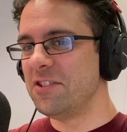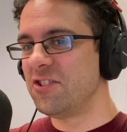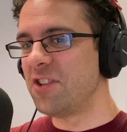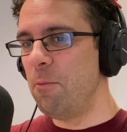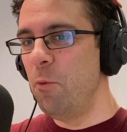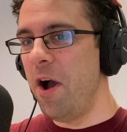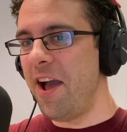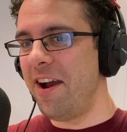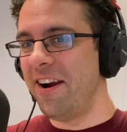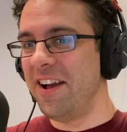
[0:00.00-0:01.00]

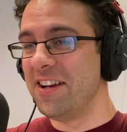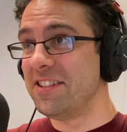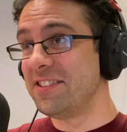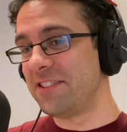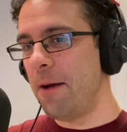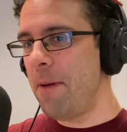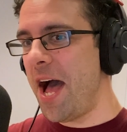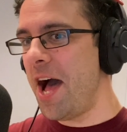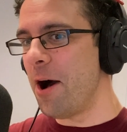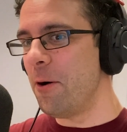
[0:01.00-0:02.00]
somewhere,
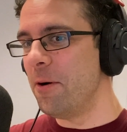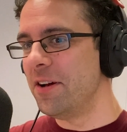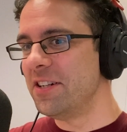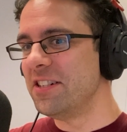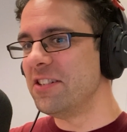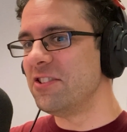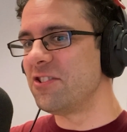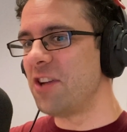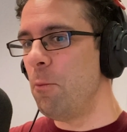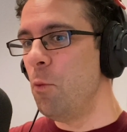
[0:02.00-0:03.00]
somehow,
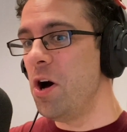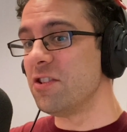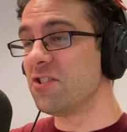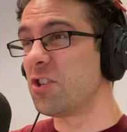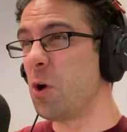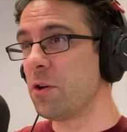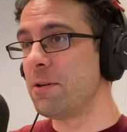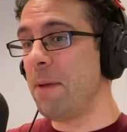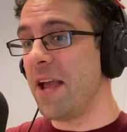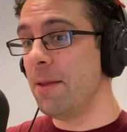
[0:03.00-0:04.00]
someone's got
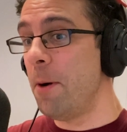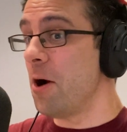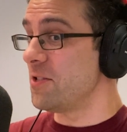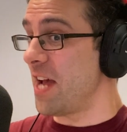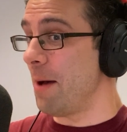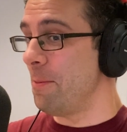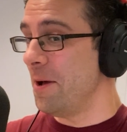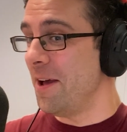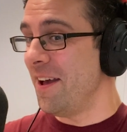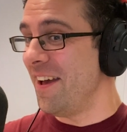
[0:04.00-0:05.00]
to pay the bar tab.
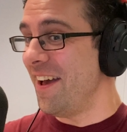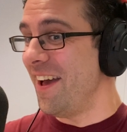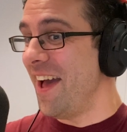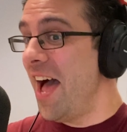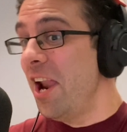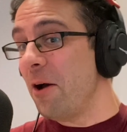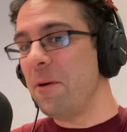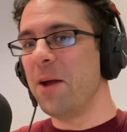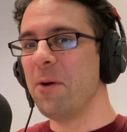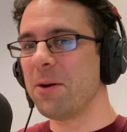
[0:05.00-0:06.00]
Hello,
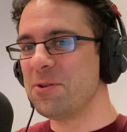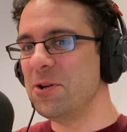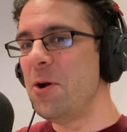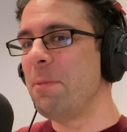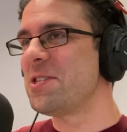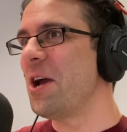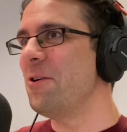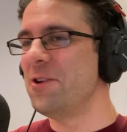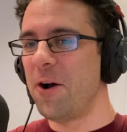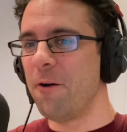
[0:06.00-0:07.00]
and welcome to a new
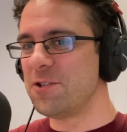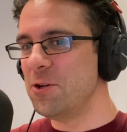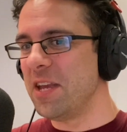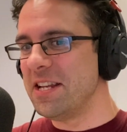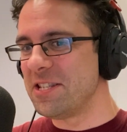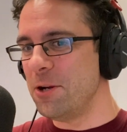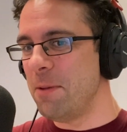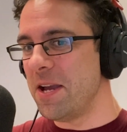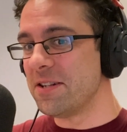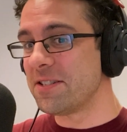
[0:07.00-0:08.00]
episode of Two Geeks, Two
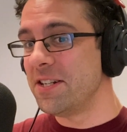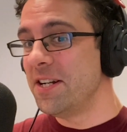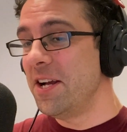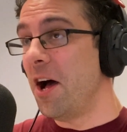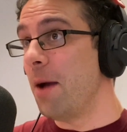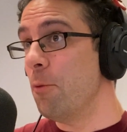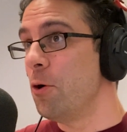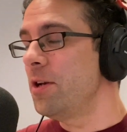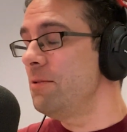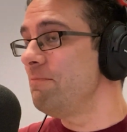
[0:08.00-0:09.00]
Beers. I'm
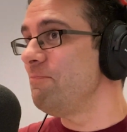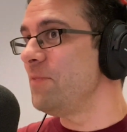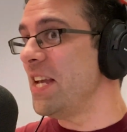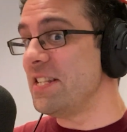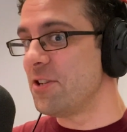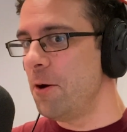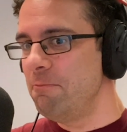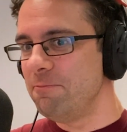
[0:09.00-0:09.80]
Morgan. He's Tom.